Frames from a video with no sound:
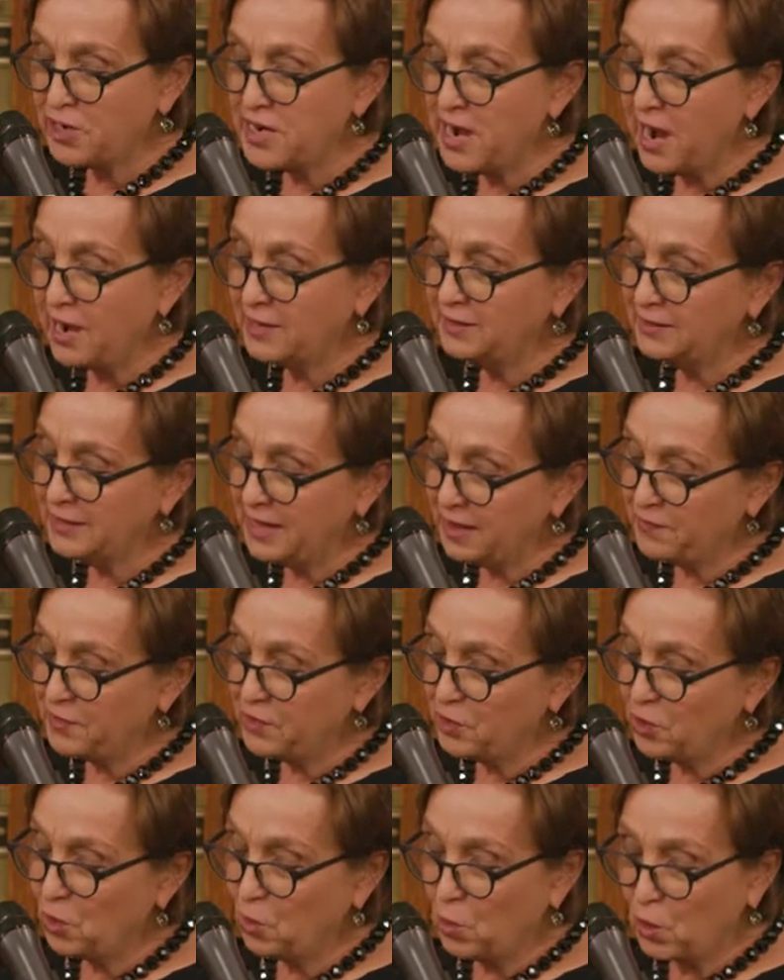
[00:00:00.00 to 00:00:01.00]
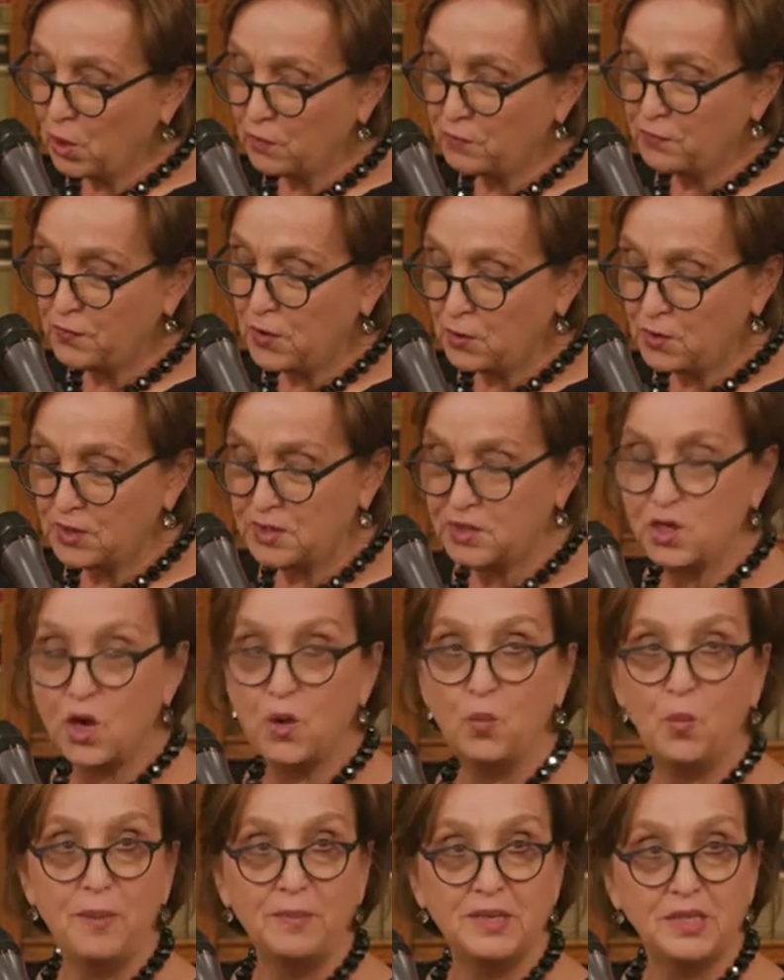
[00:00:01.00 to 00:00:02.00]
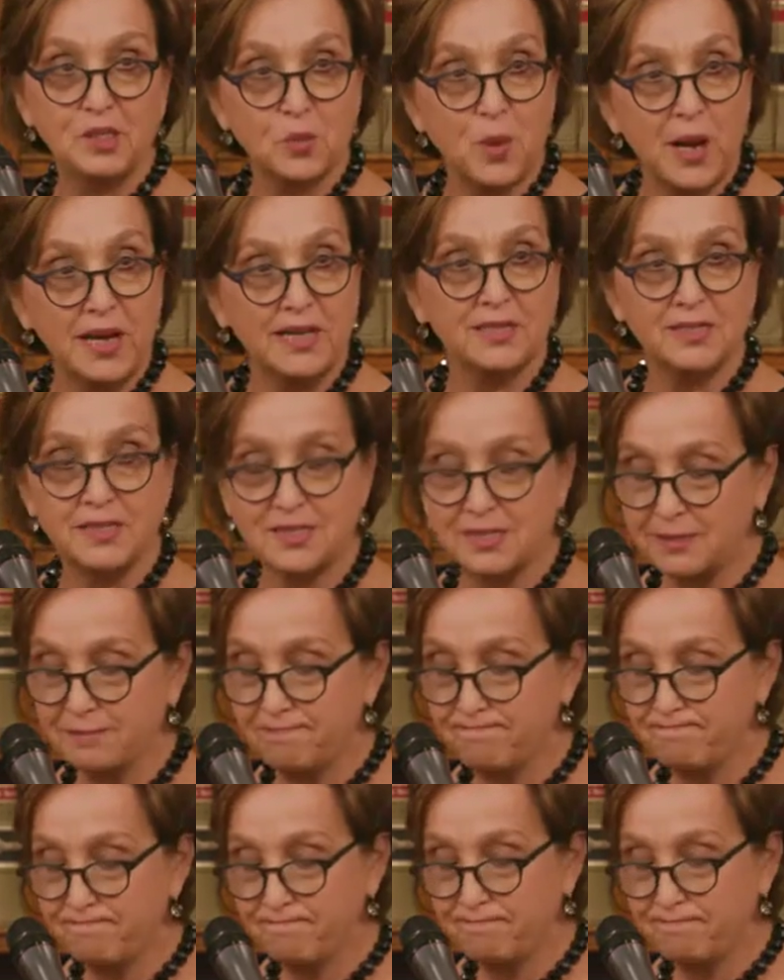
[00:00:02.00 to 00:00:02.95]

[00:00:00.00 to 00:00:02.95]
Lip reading: to 9/11, her work focused on women's rights.